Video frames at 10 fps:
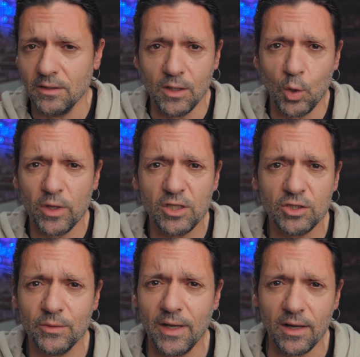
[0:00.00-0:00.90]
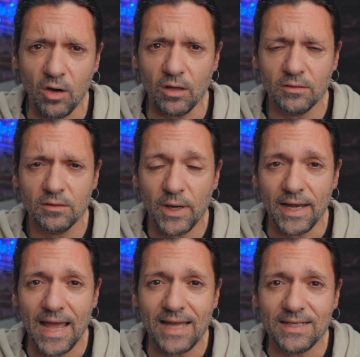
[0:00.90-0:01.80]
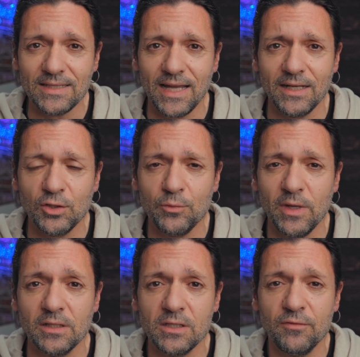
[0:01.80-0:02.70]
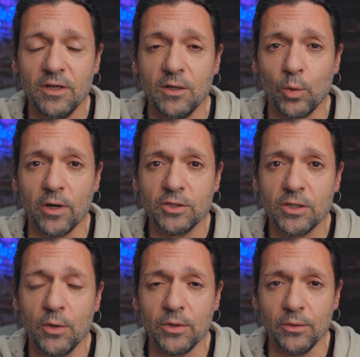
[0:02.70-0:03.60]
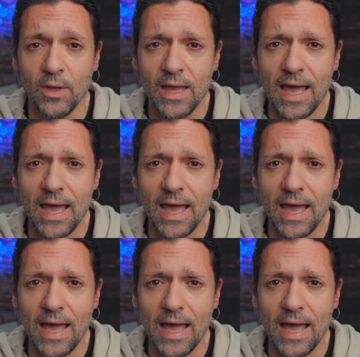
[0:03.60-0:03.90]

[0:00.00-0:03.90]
No issue at all, but I decided to make this video where I show you